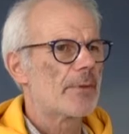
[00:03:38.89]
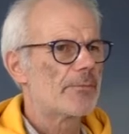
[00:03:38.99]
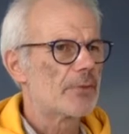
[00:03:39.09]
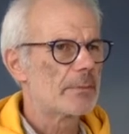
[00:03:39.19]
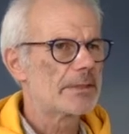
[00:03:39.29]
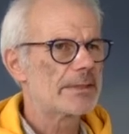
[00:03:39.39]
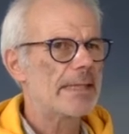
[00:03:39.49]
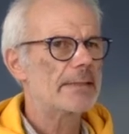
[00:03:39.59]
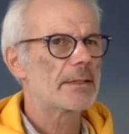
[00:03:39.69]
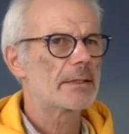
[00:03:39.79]
from
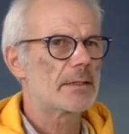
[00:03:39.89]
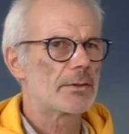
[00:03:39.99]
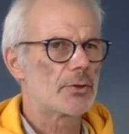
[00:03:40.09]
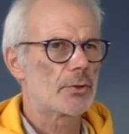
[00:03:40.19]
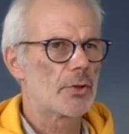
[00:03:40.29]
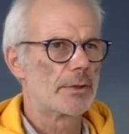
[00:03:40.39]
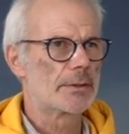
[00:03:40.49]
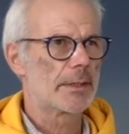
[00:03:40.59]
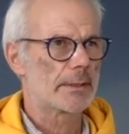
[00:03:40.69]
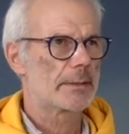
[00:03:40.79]
status to
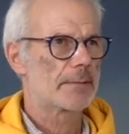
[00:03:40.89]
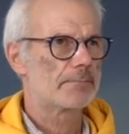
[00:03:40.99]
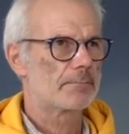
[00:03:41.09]
contract.